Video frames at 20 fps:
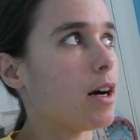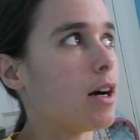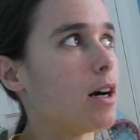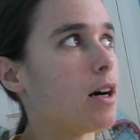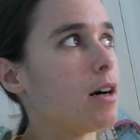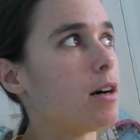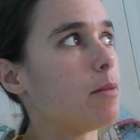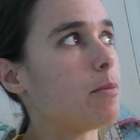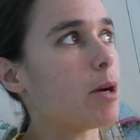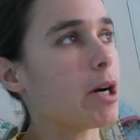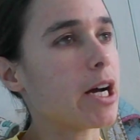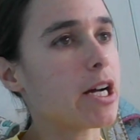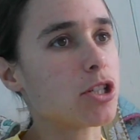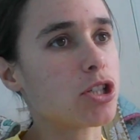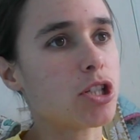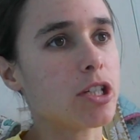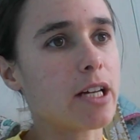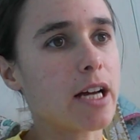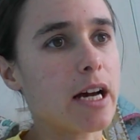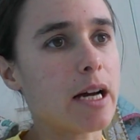I
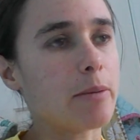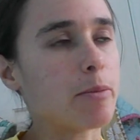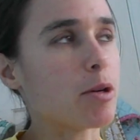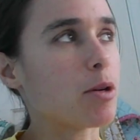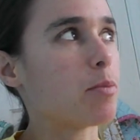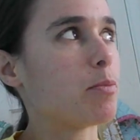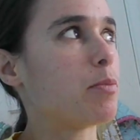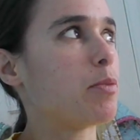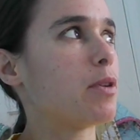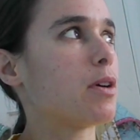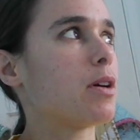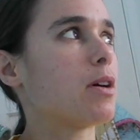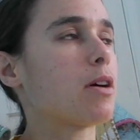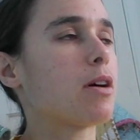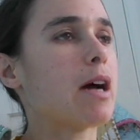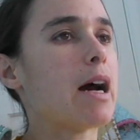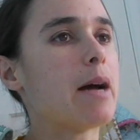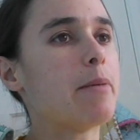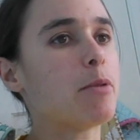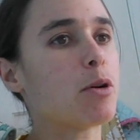actually came
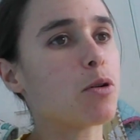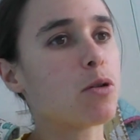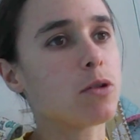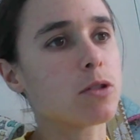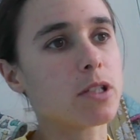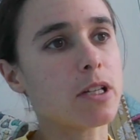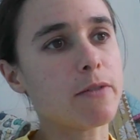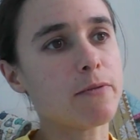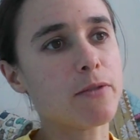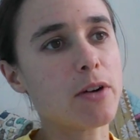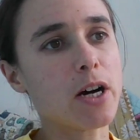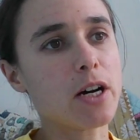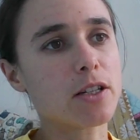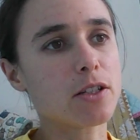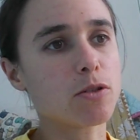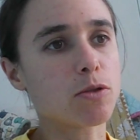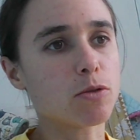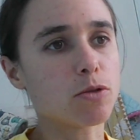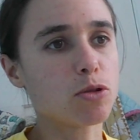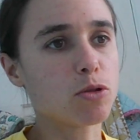across it
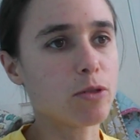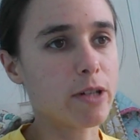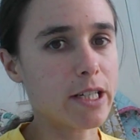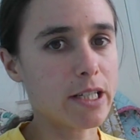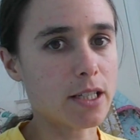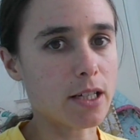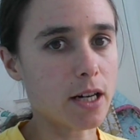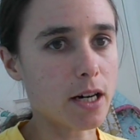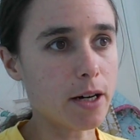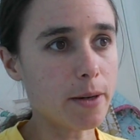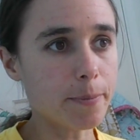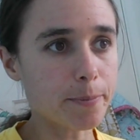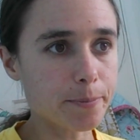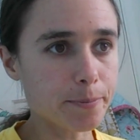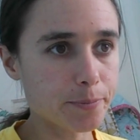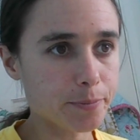first on Twitter,